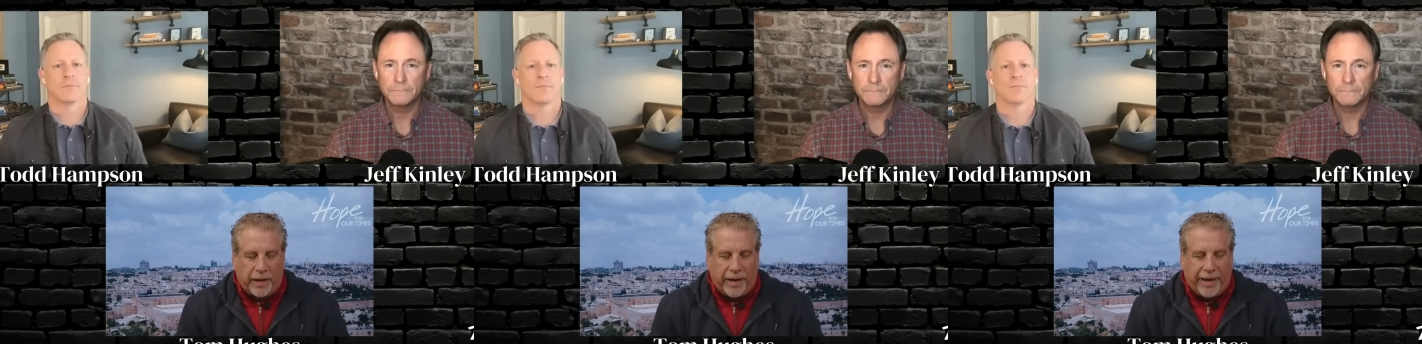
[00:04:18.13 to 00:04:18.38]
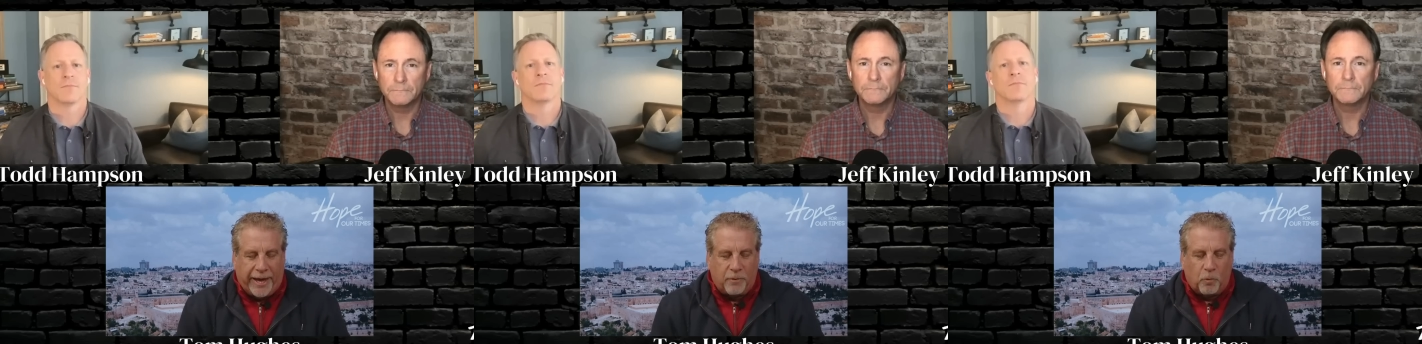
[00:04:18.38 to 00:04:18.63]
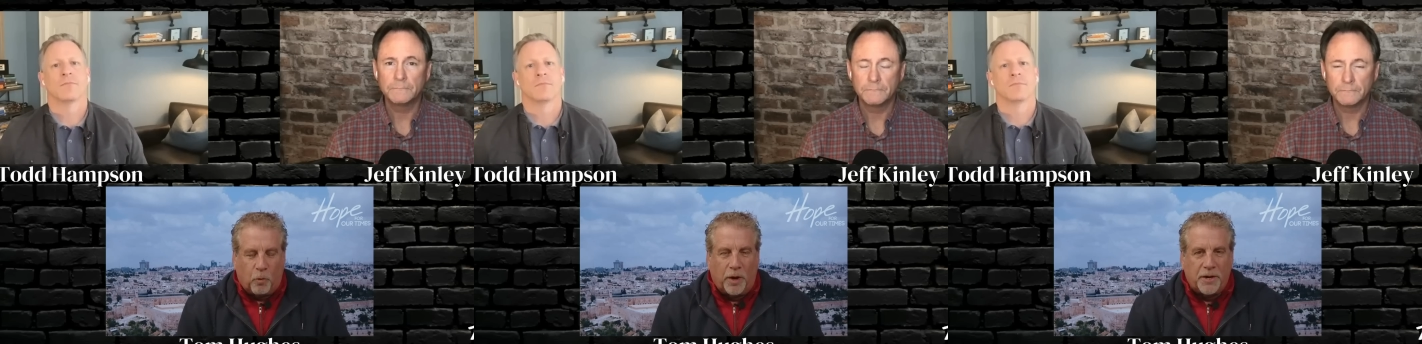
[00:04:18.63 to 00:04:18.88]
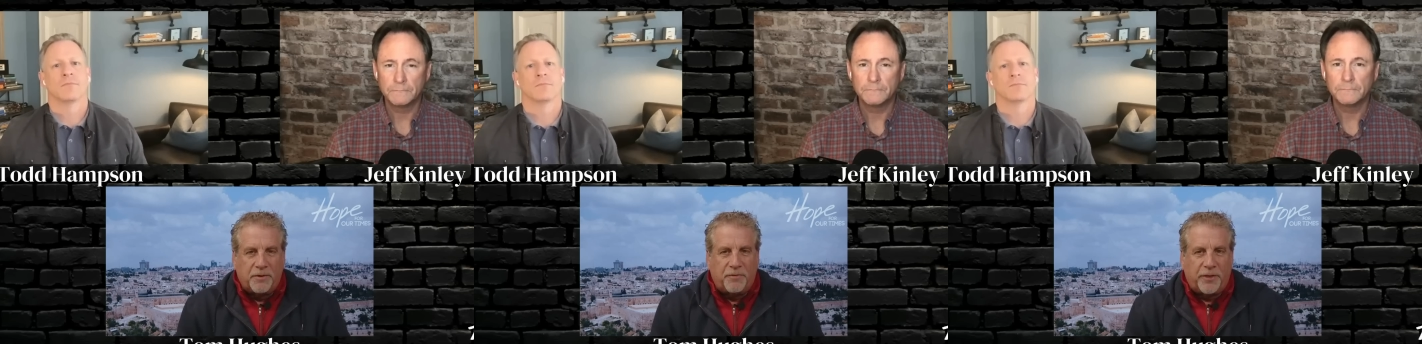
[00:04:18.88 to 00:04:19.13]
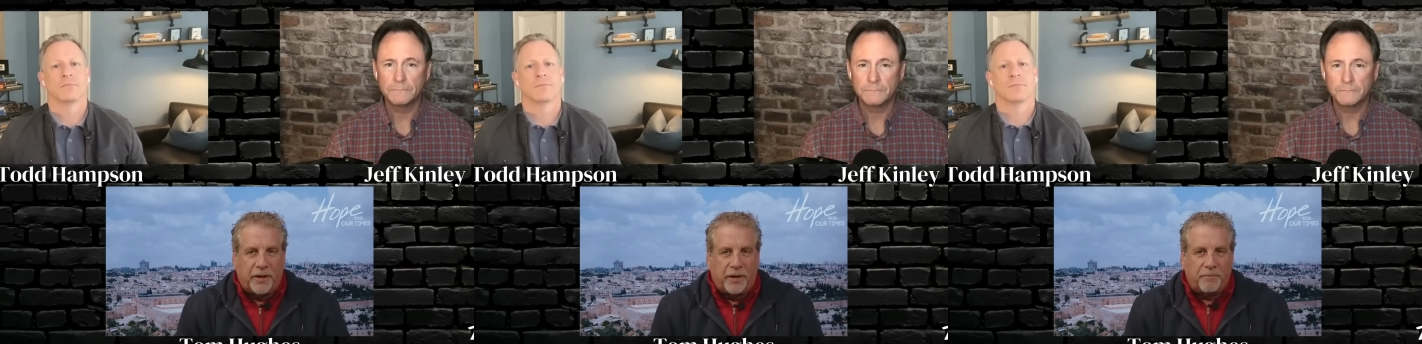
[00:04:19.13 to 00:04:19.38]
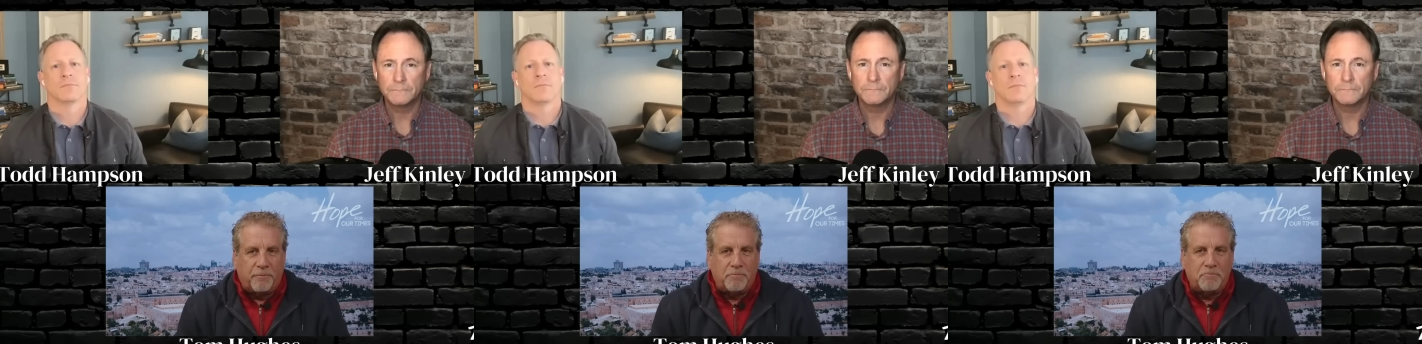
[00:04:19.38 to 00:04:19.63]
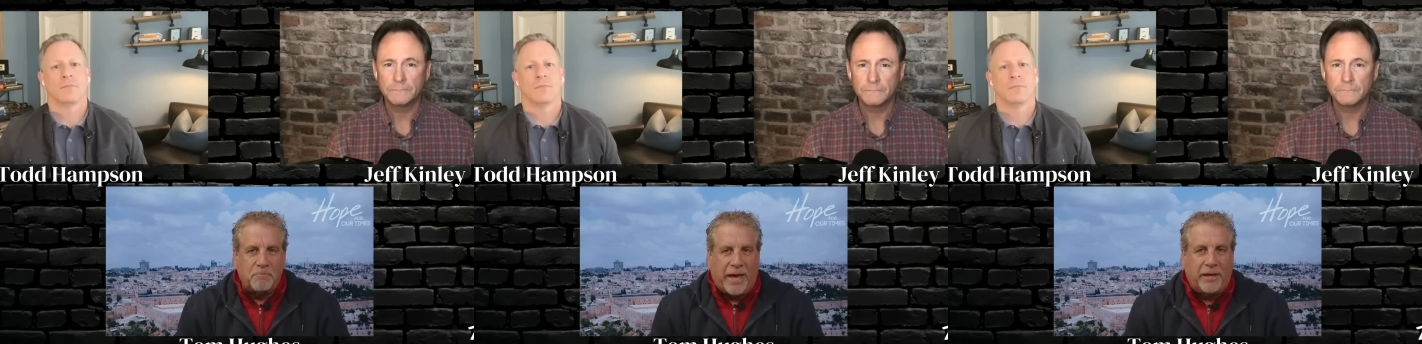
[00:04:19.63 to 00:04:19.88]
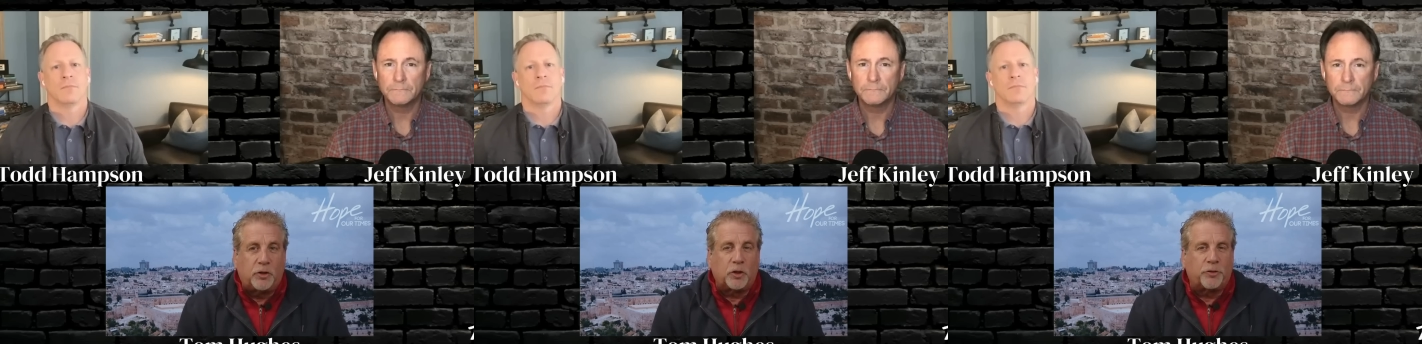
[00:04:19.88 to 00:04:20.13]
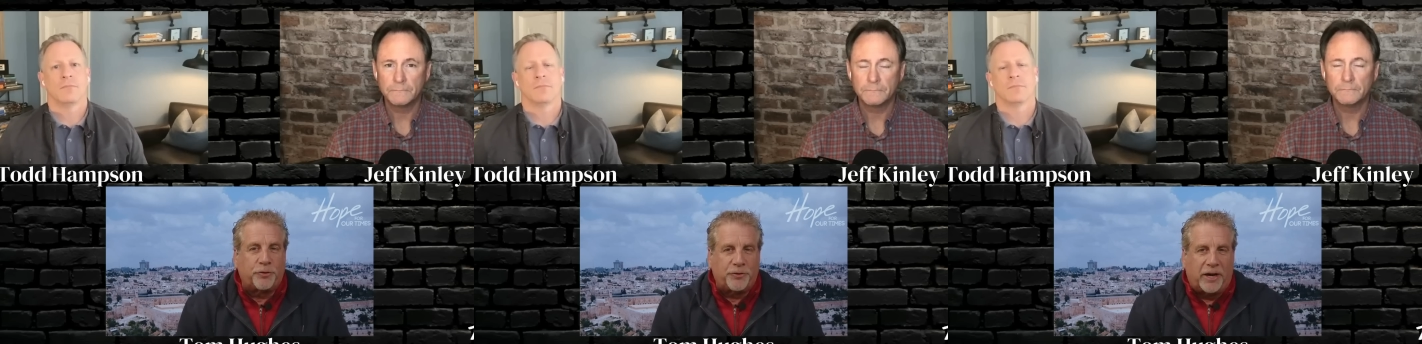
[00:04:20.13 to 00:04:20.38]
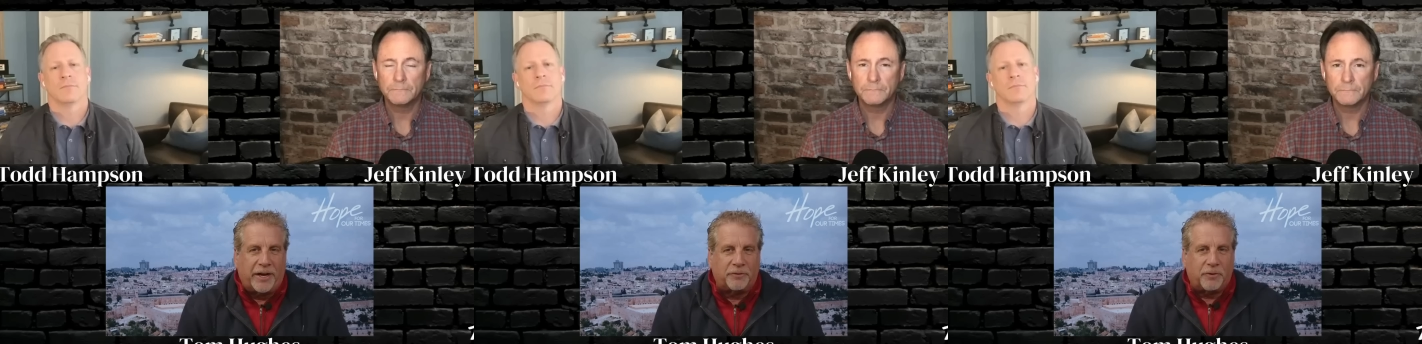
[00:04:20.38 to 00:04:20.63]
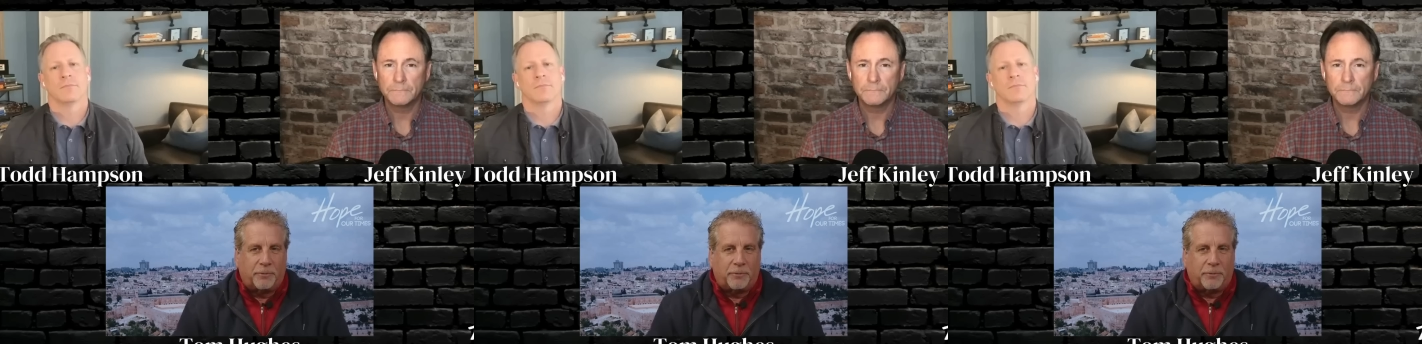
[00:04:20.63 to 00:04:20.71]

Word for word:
Speaker 1: and one of the major signs.